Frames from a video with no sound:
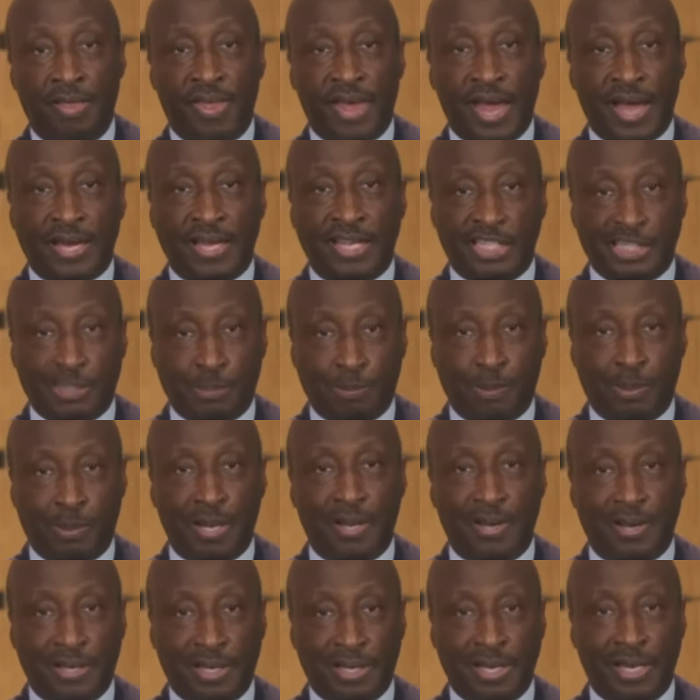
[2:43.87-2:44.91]
That gets
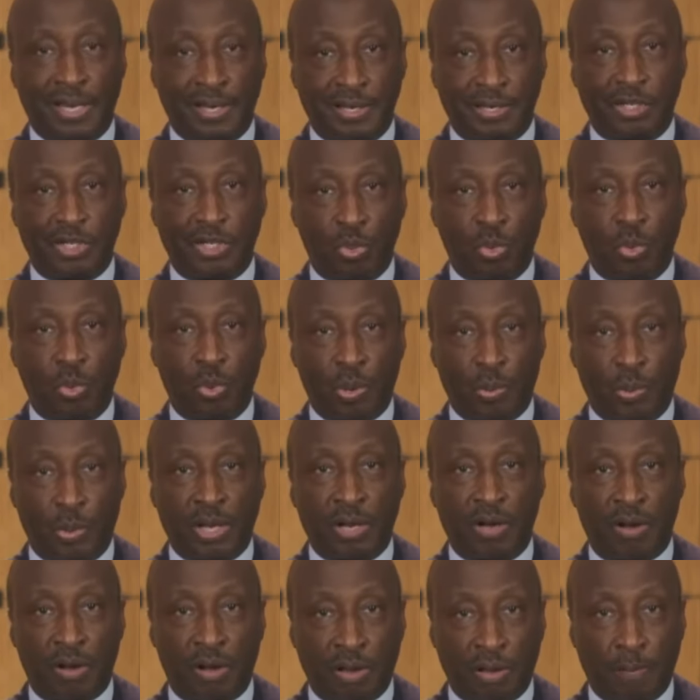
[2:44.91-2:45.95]
plugged into what
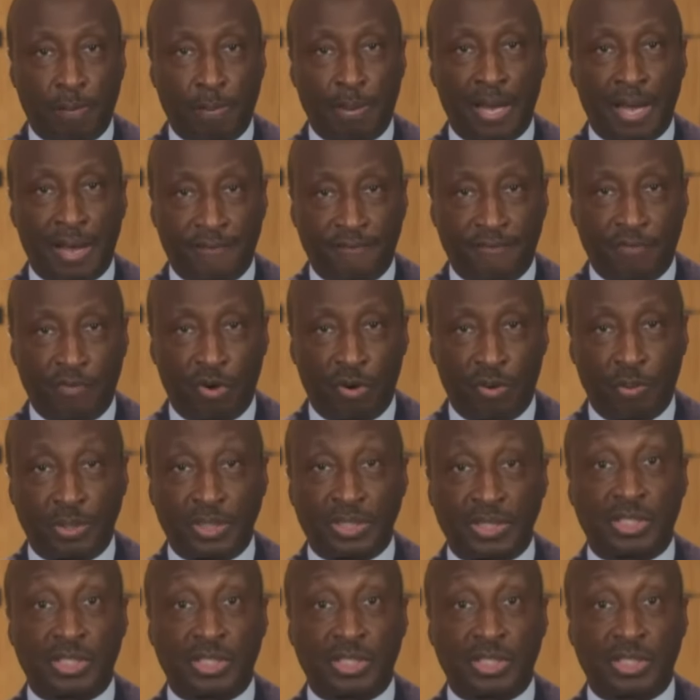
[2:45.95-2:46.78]
we call a platform,